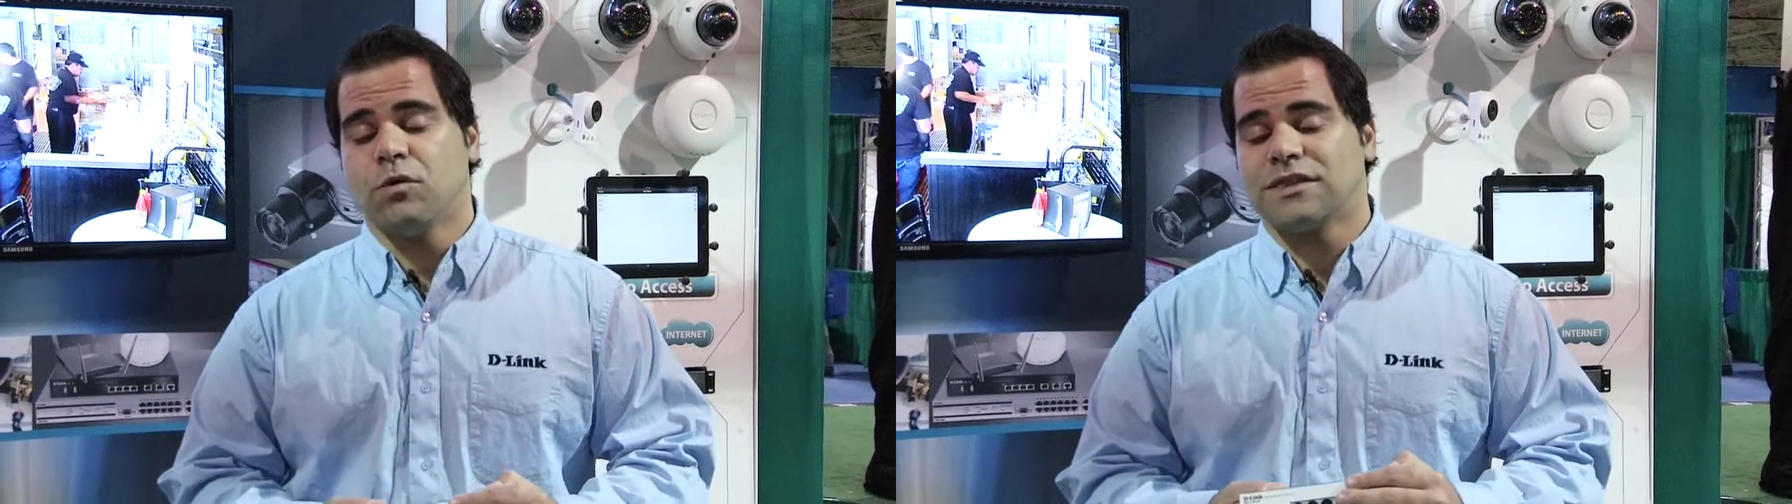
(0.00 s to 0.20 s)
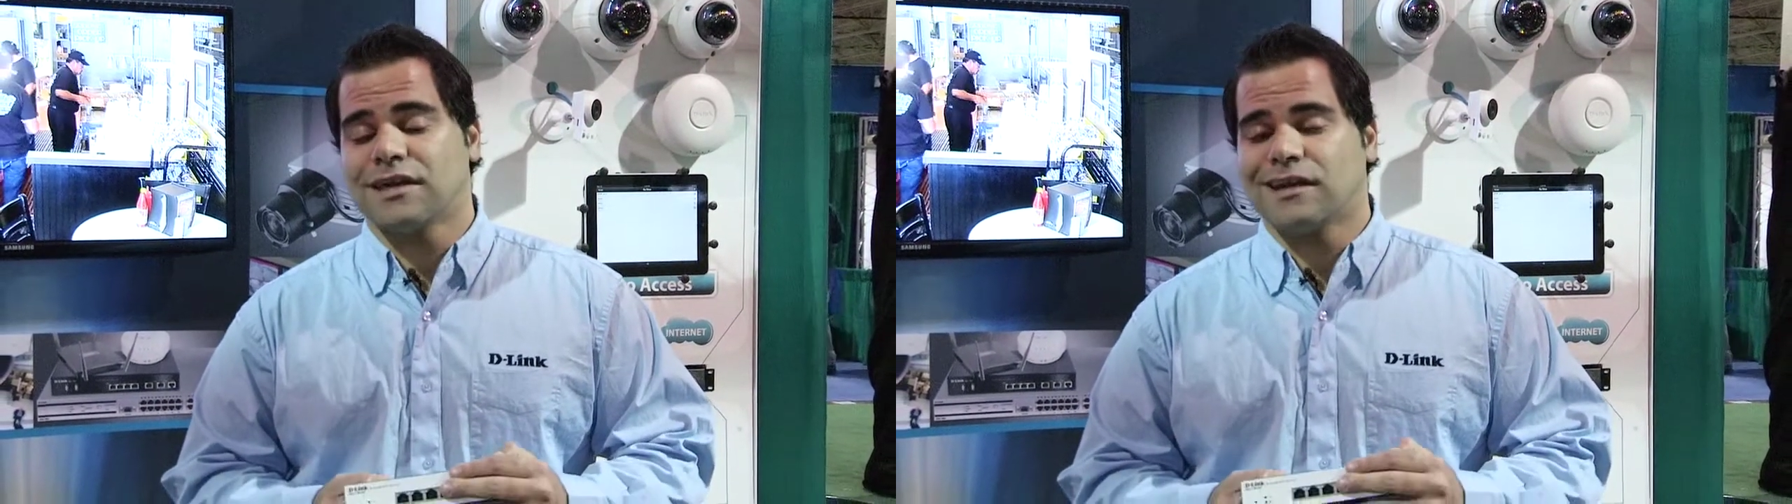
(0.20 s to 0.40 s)

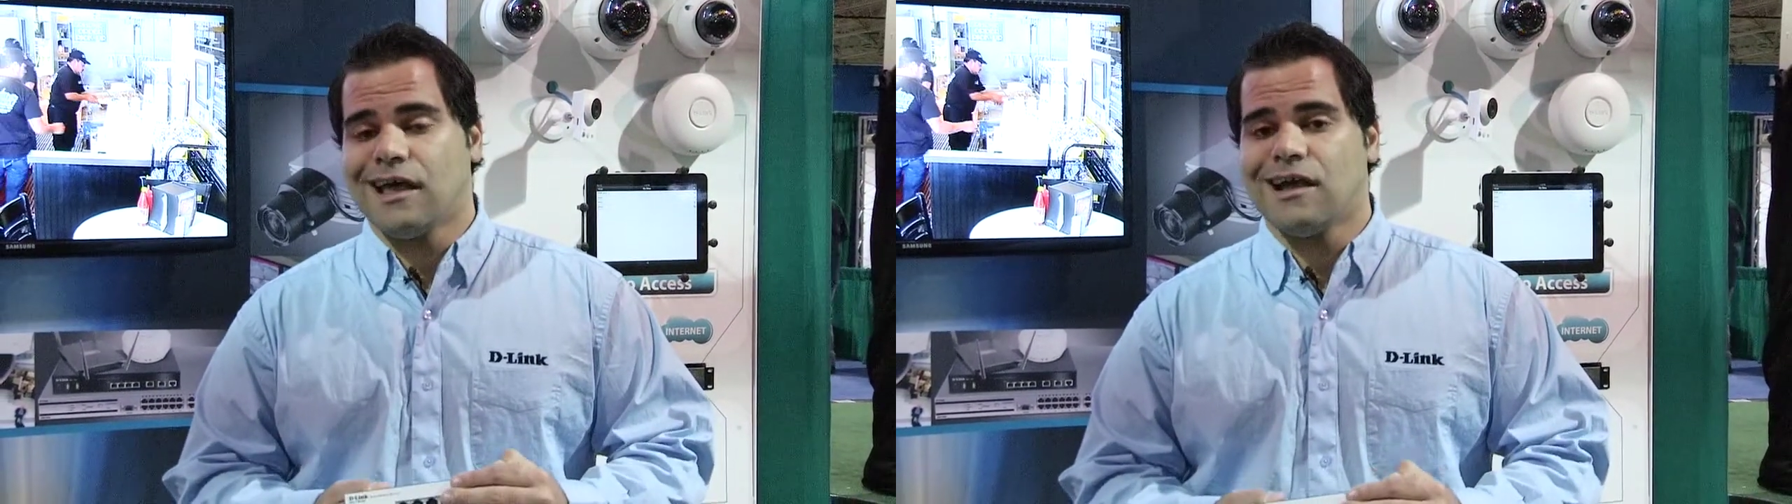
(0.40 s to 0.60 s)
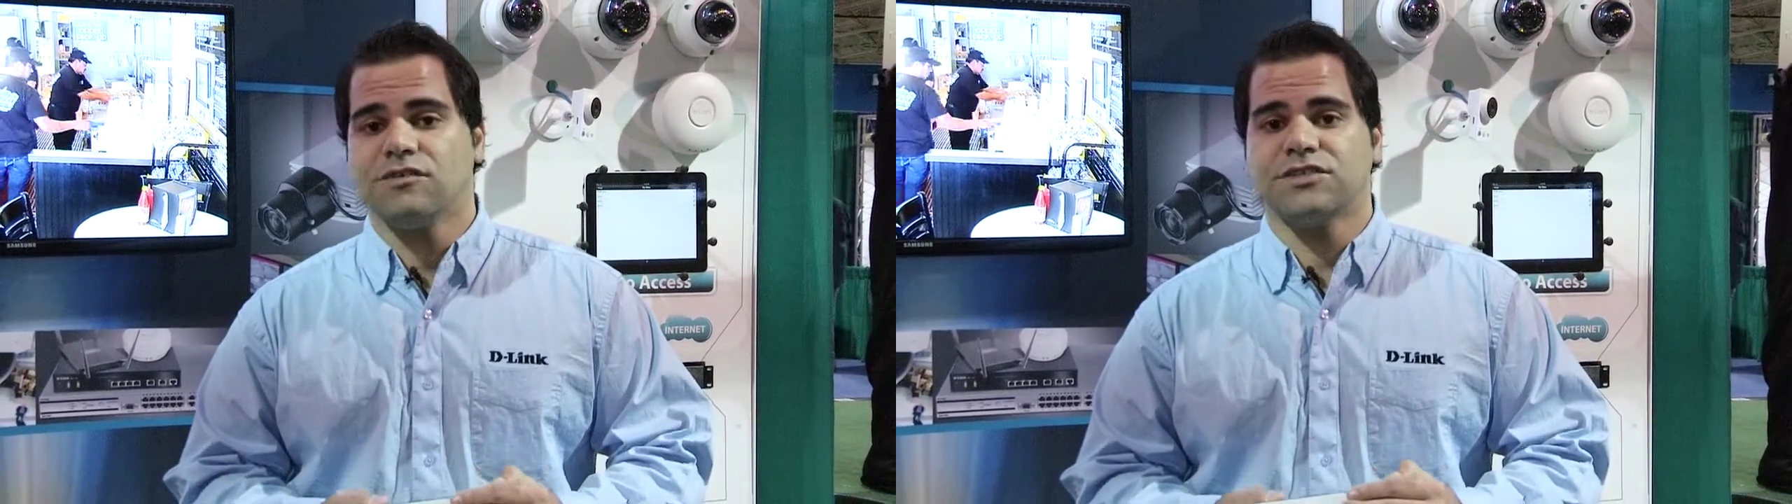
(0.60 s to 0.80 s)
what that
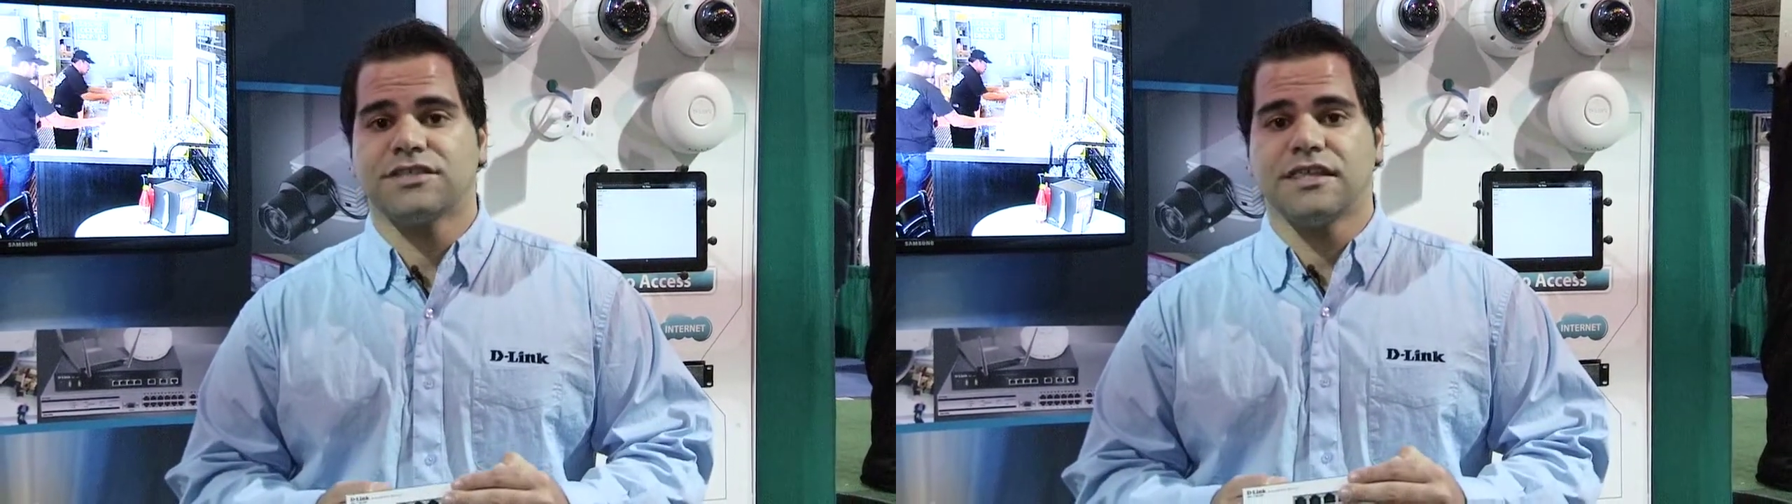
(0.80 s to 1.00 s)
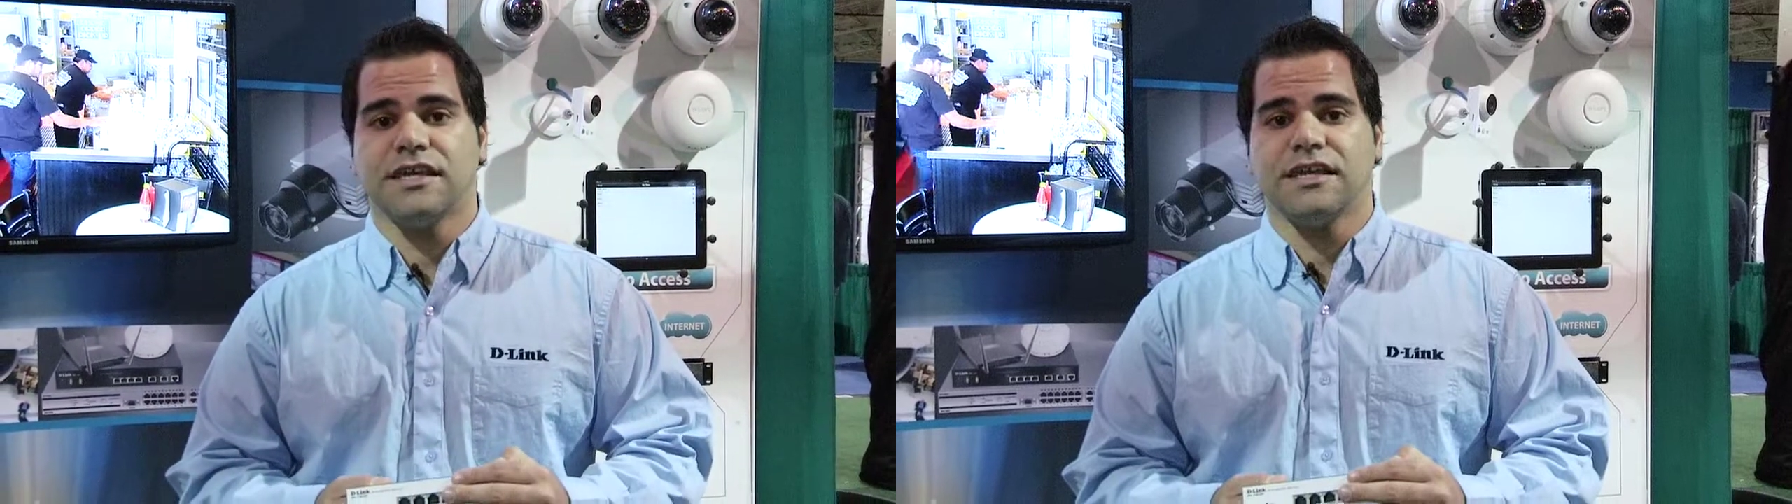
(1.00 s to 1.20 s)

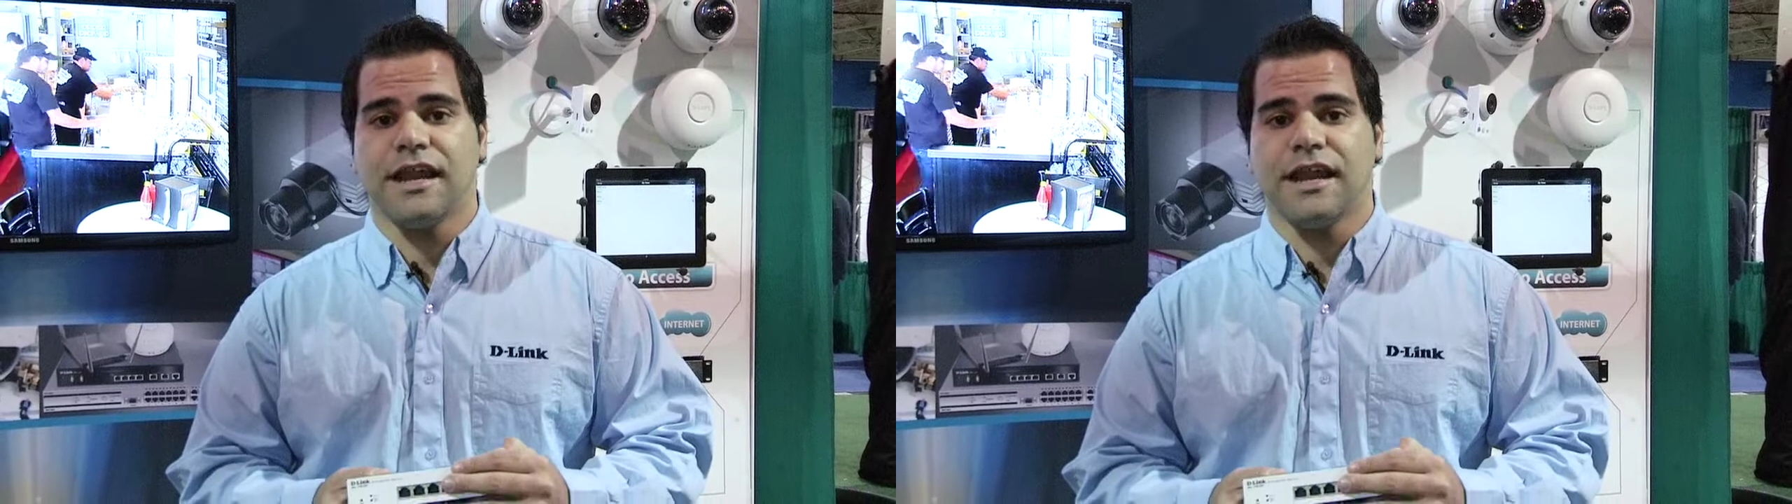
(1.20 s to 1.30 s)
allows the